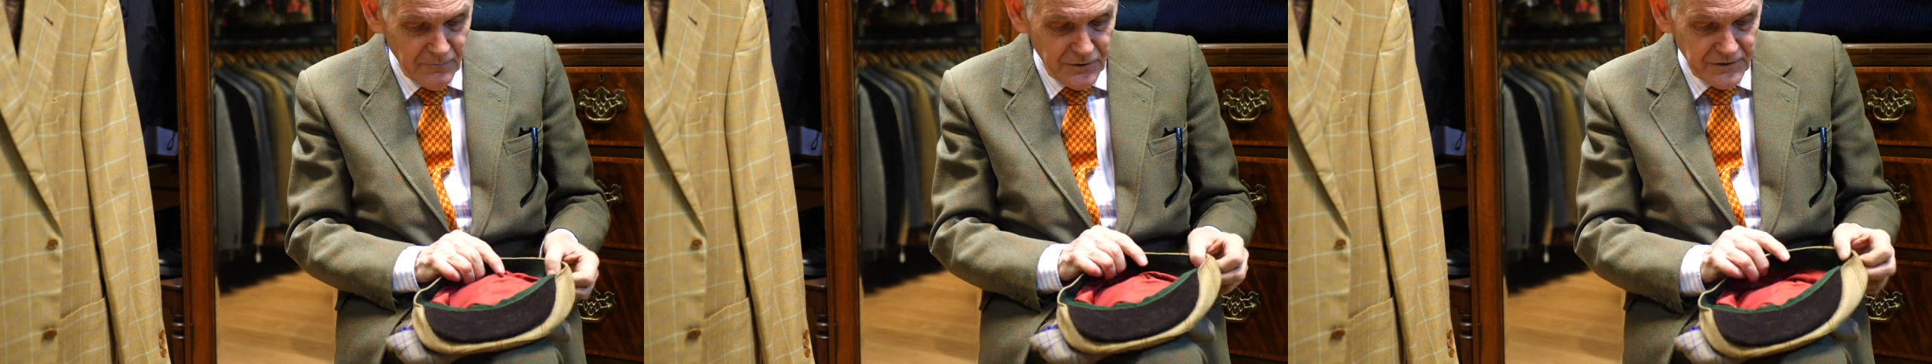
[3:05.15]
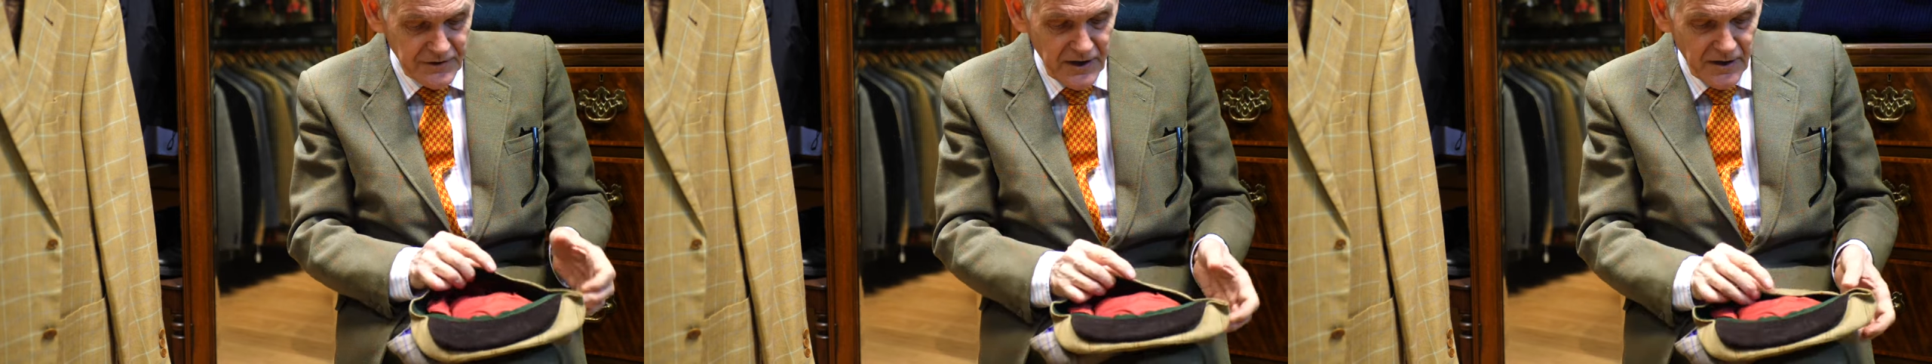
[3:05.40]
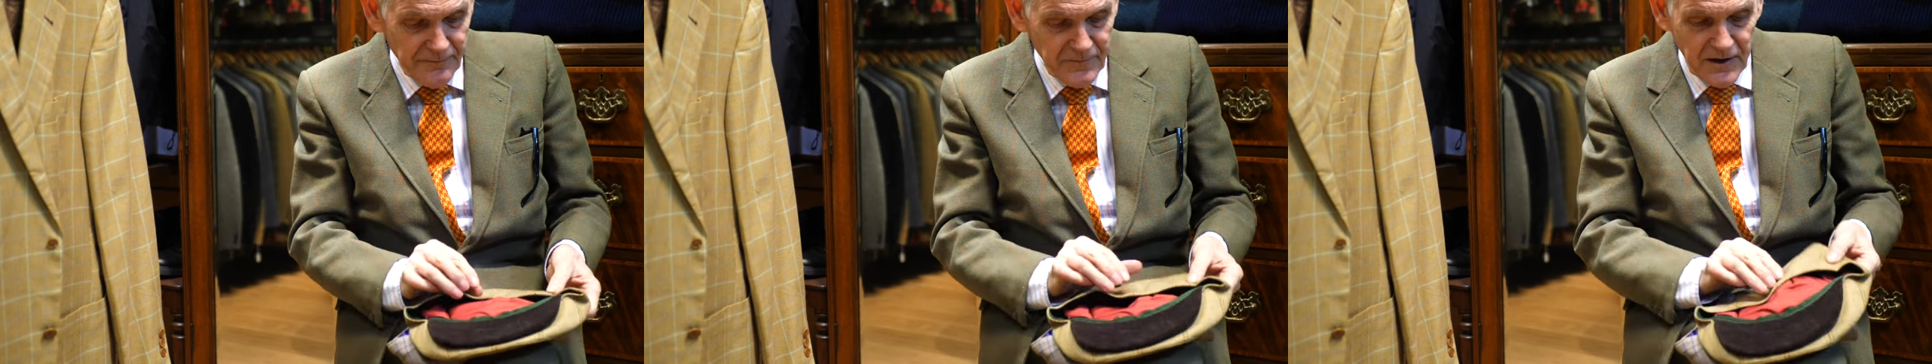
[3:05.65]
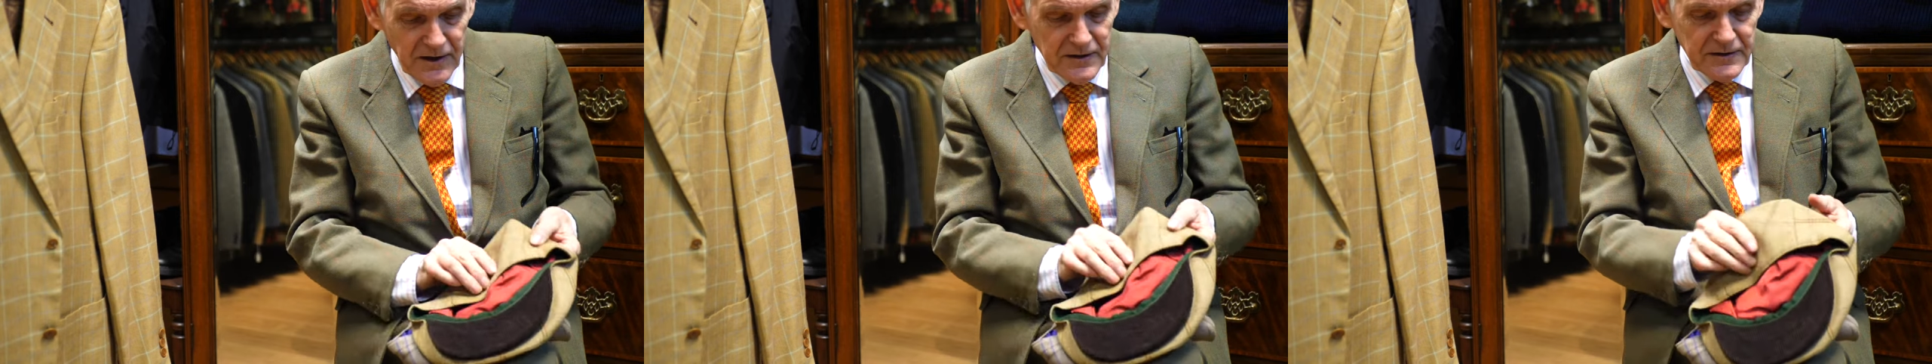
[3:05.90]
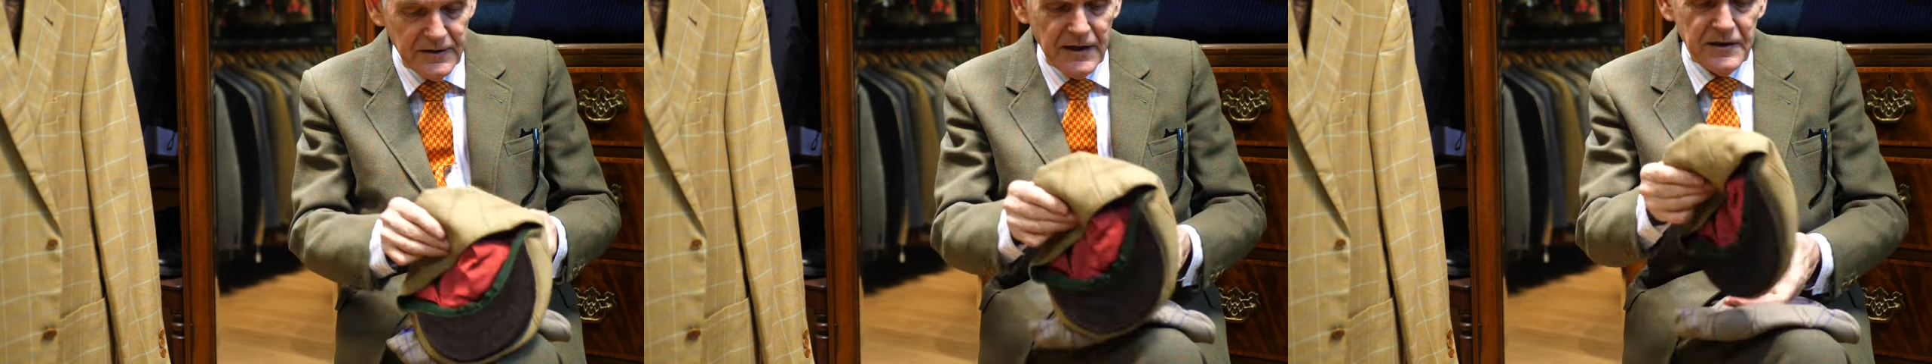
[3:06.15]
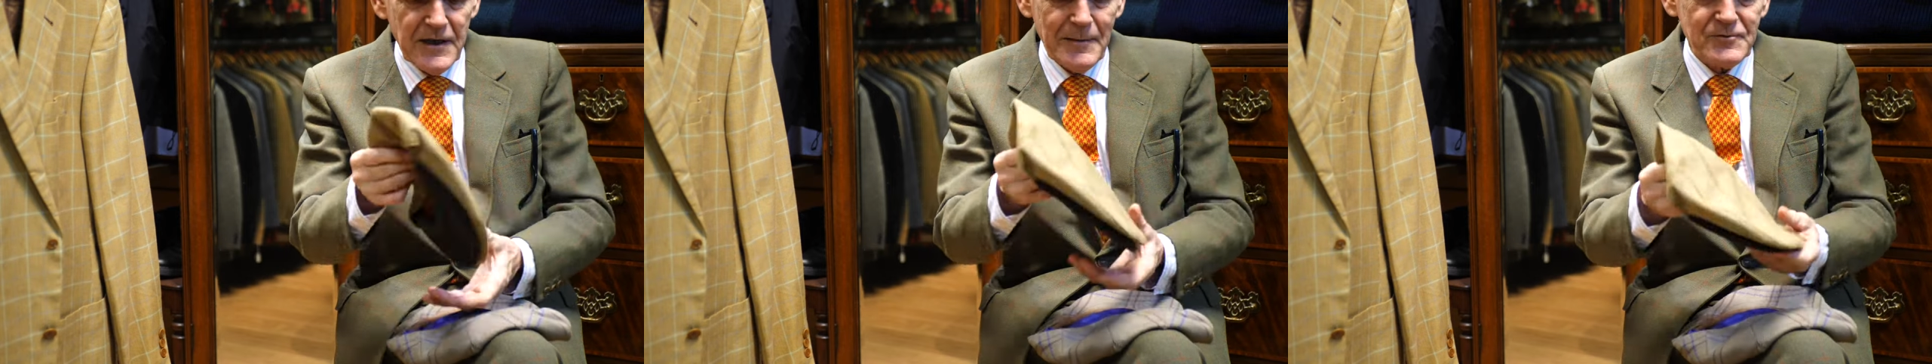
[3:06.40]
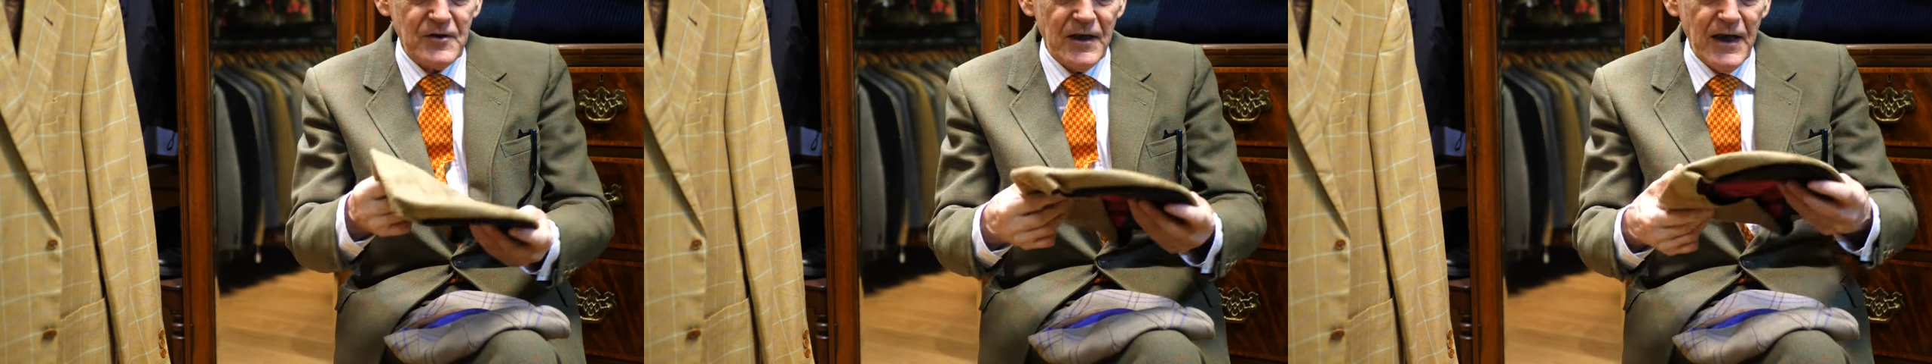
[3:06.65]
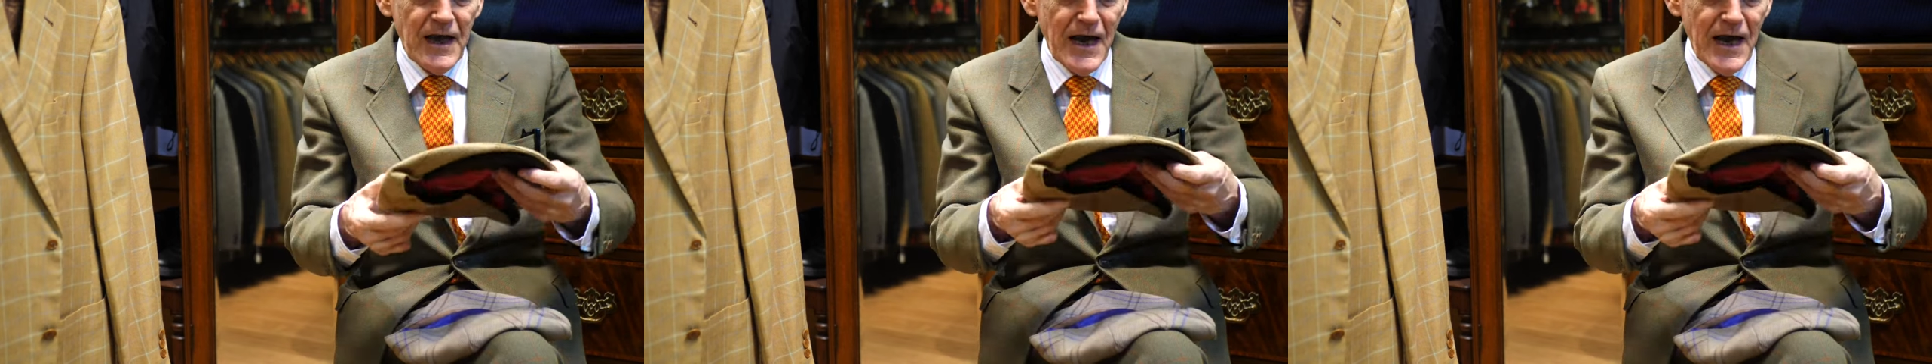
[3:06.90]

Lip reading: But yeah, the caps are